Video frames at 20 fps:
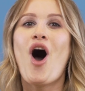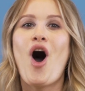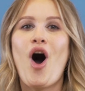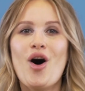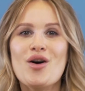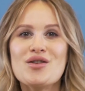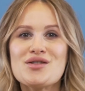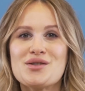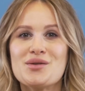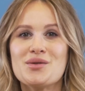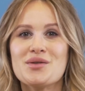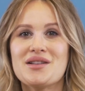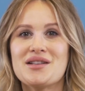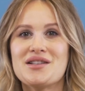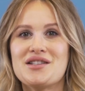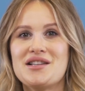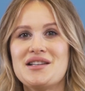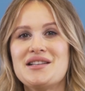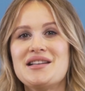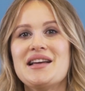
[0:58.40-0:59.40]
Also,
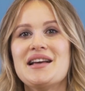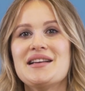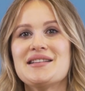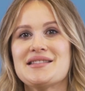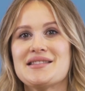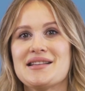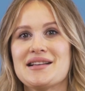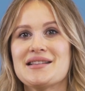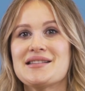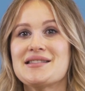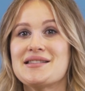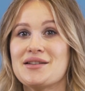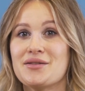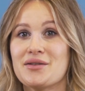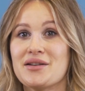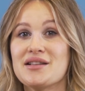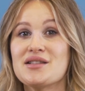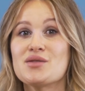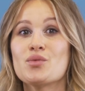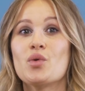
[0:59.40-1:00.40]
the G T A six
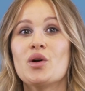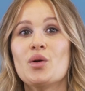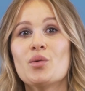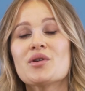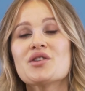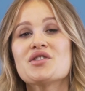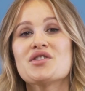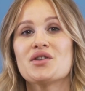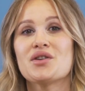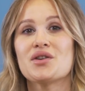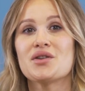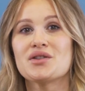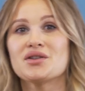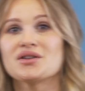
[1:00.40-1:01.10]
series will return